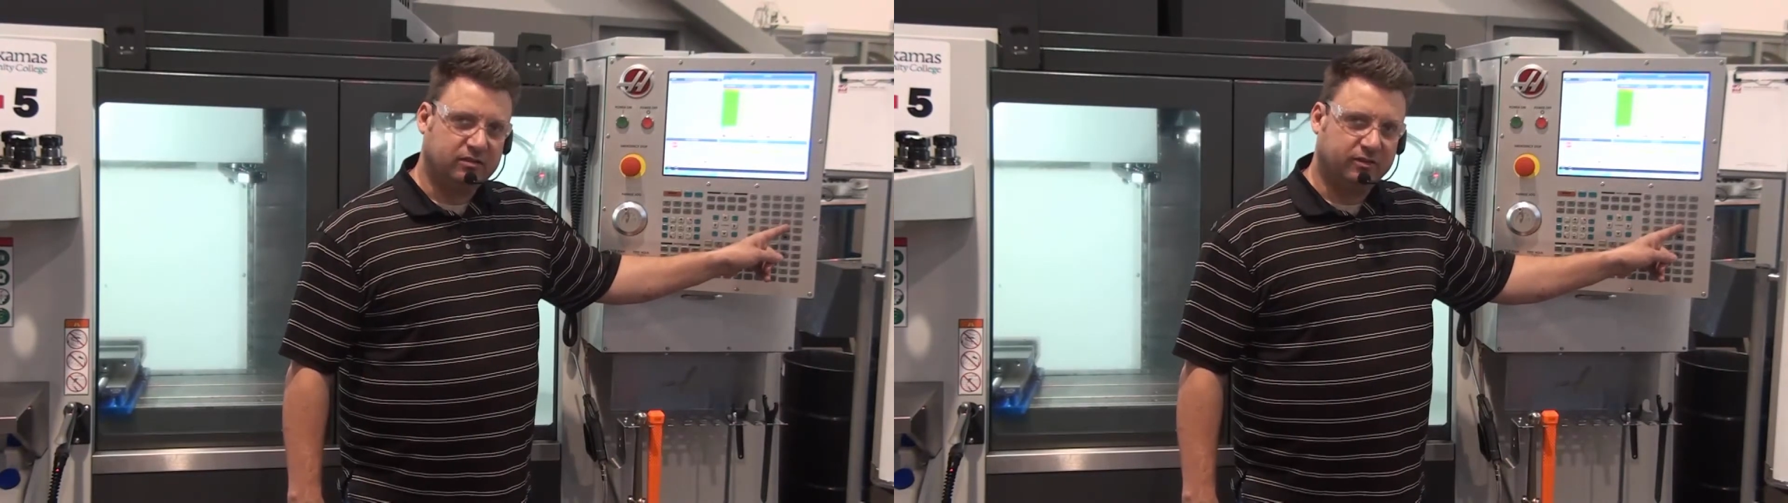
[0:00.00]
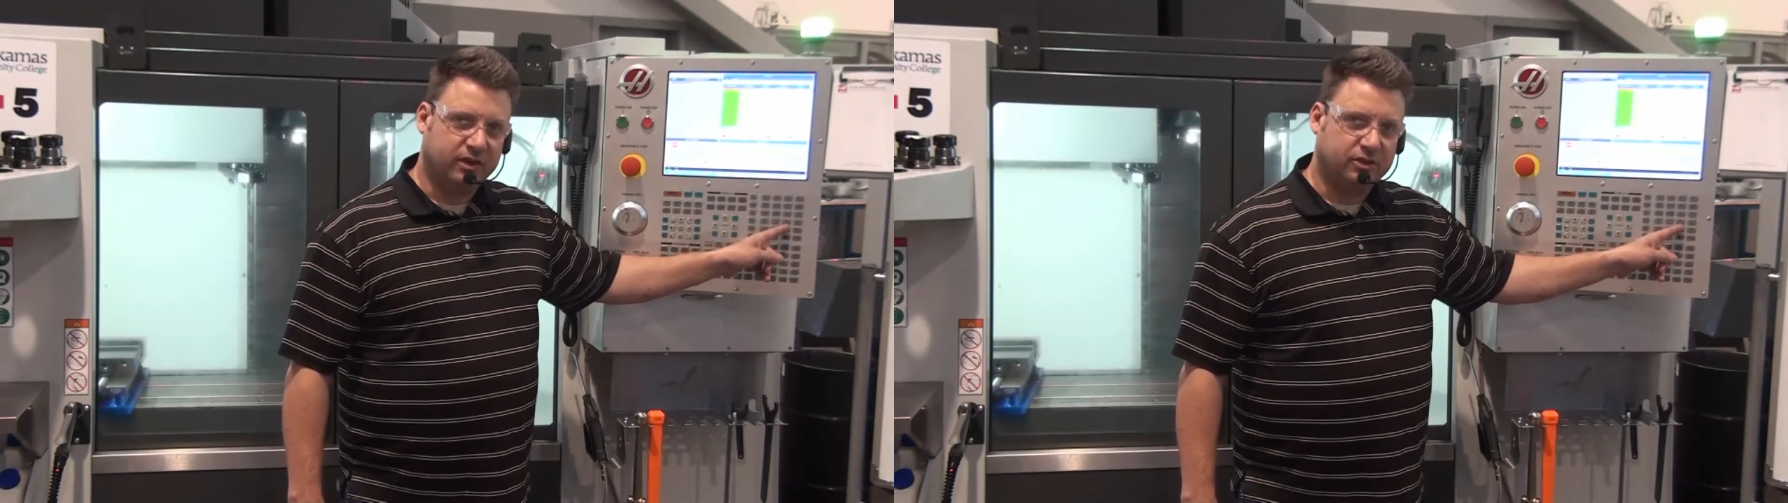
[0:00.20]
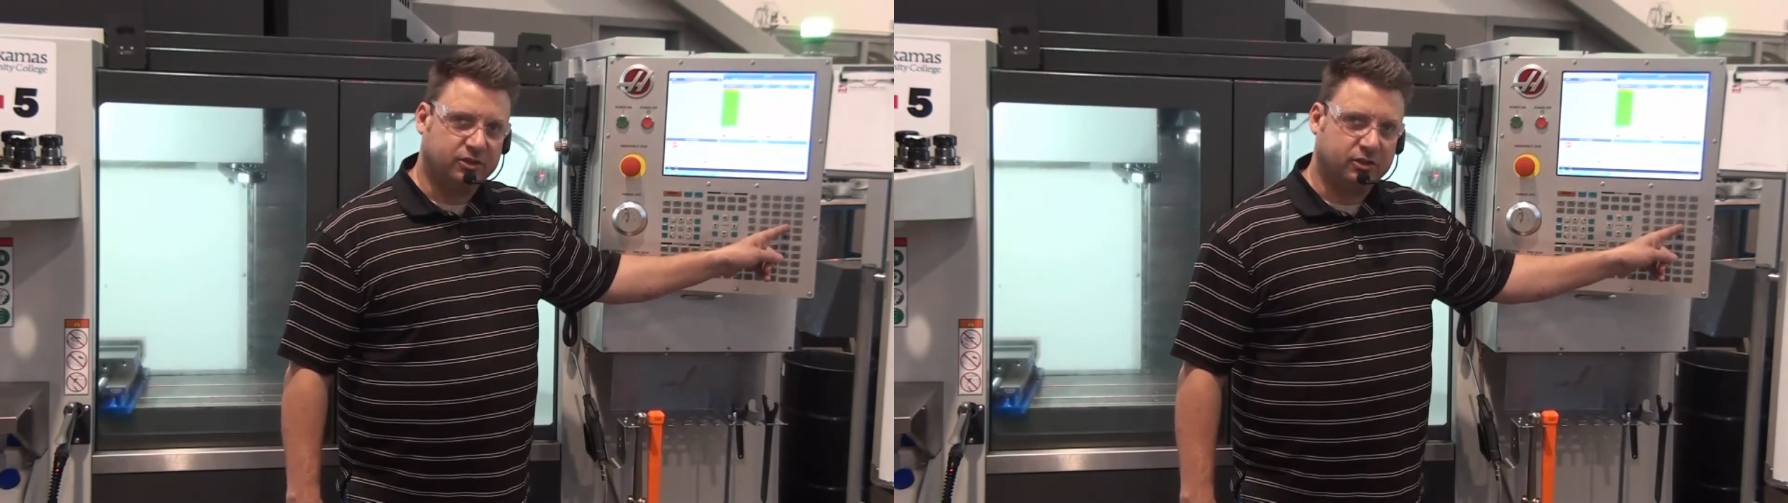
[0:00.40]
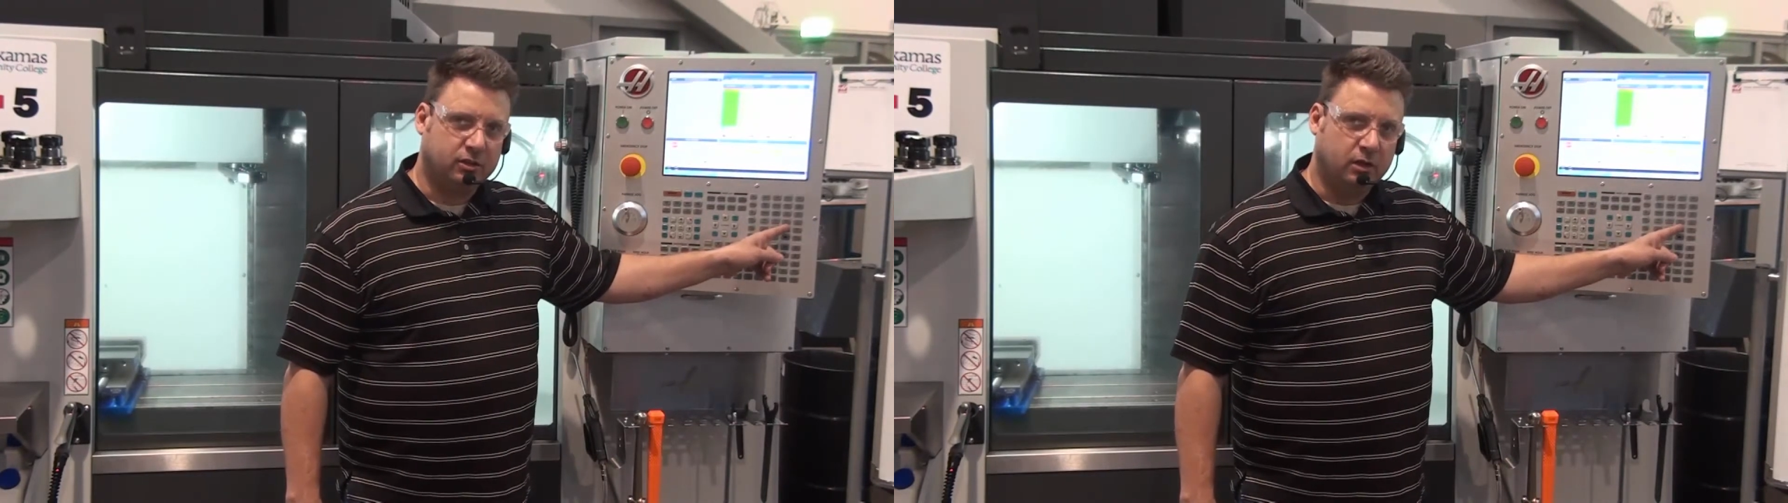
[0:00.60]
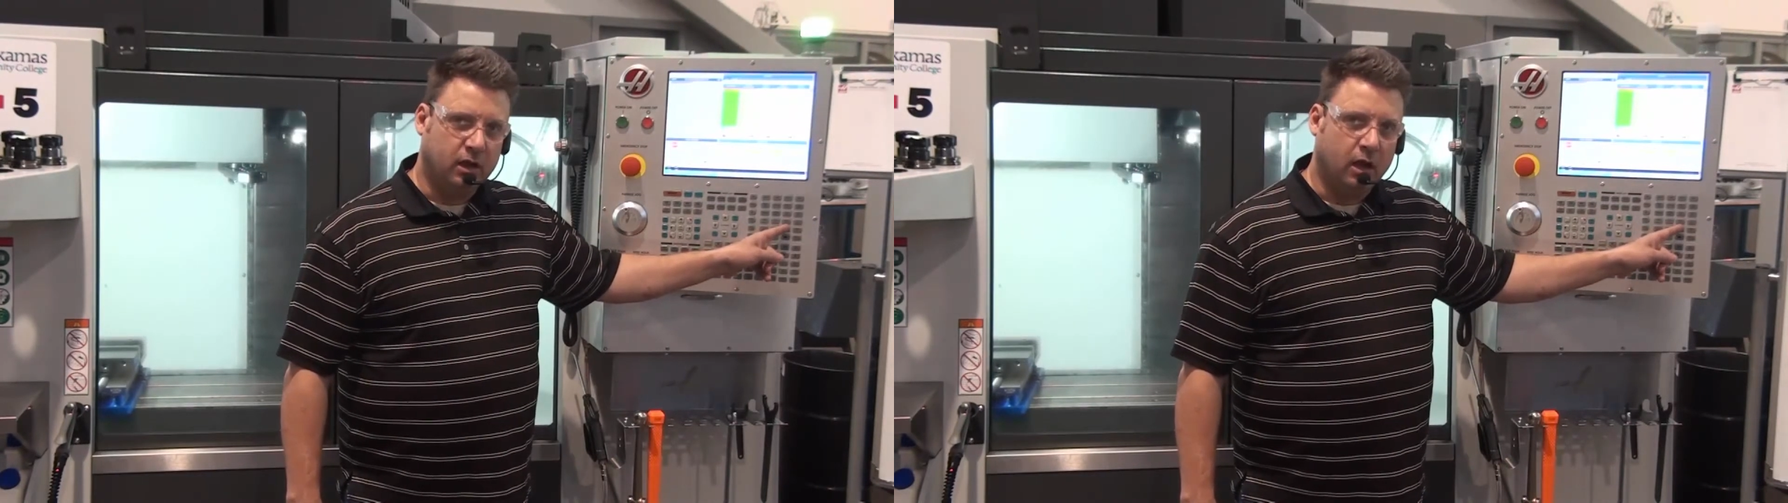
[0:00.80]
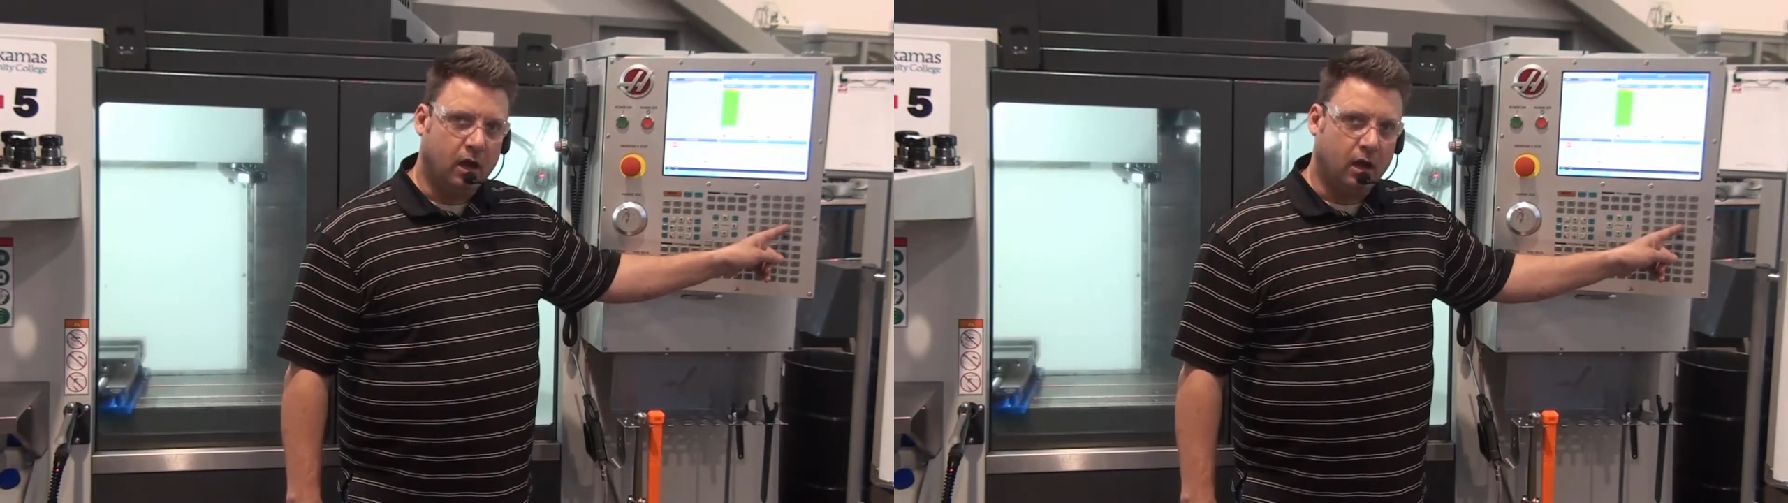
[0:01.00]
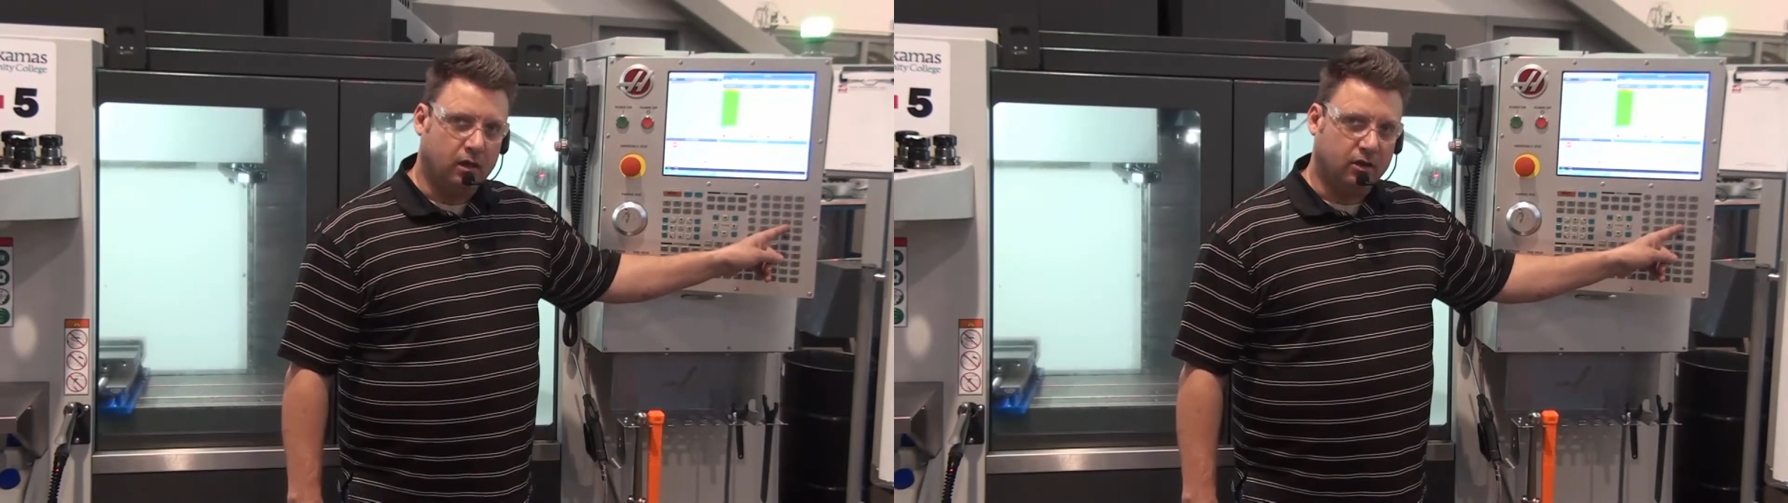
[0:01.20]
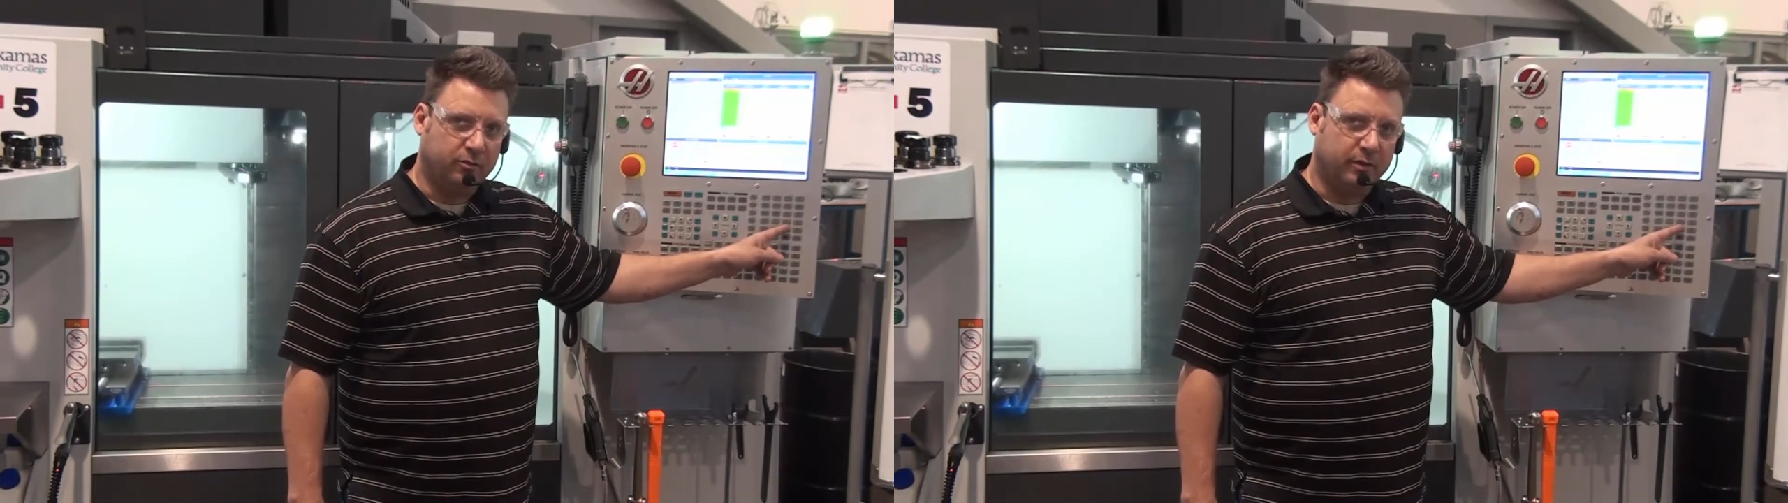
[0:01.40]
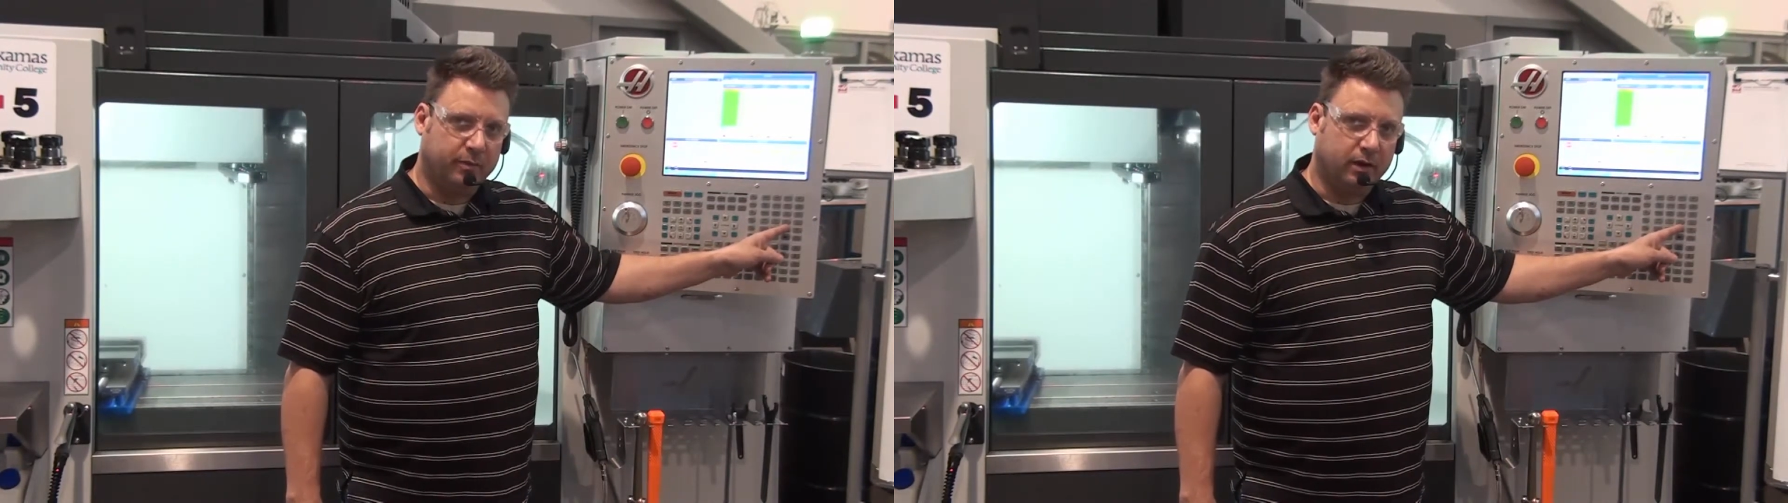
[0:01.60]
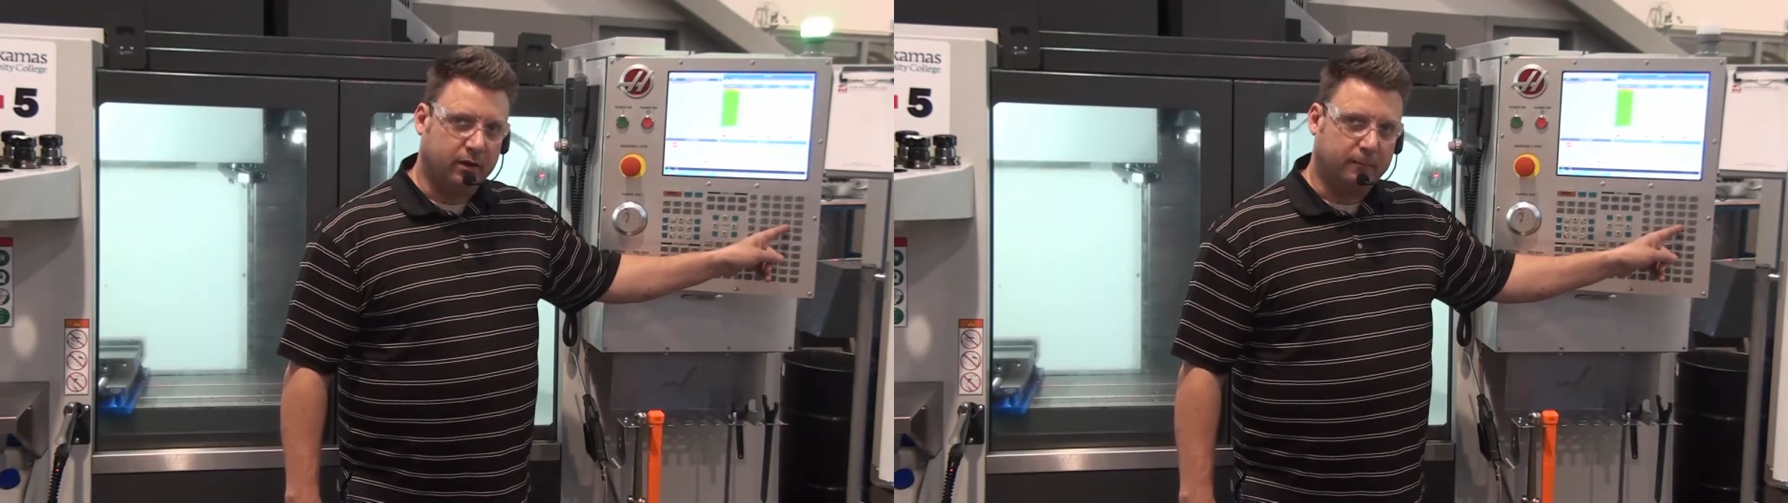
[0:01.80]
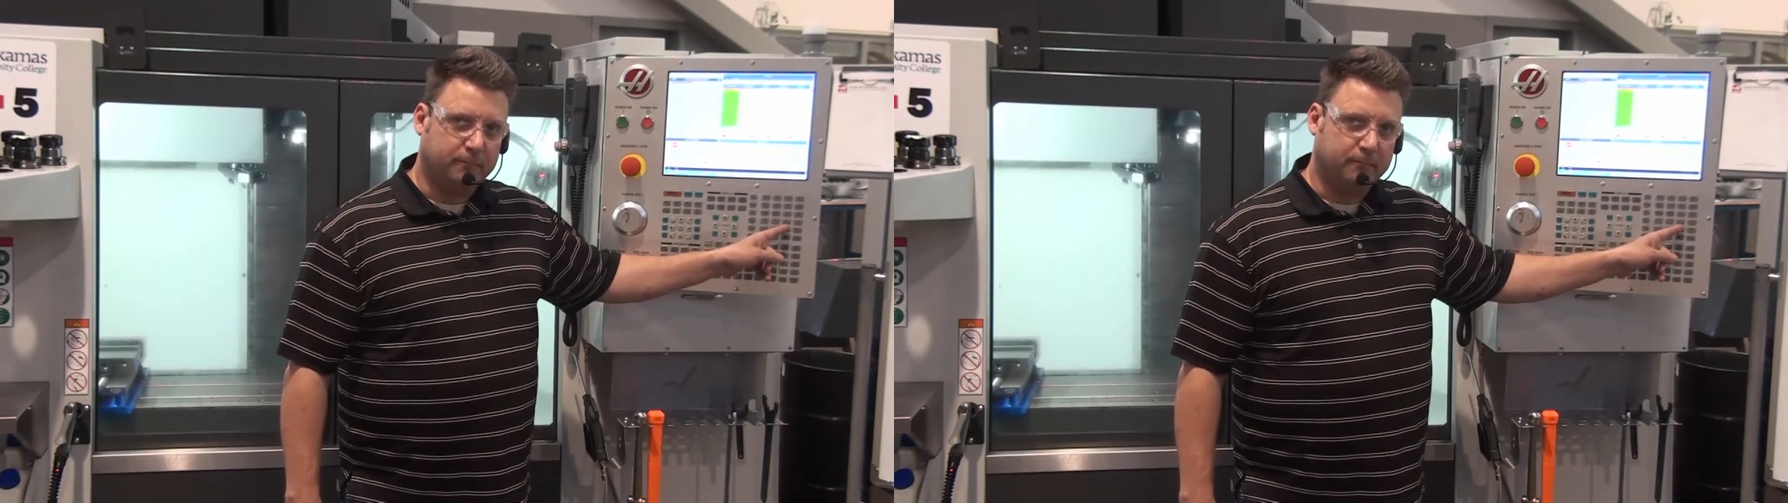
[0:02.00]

inch, a little bit bigger.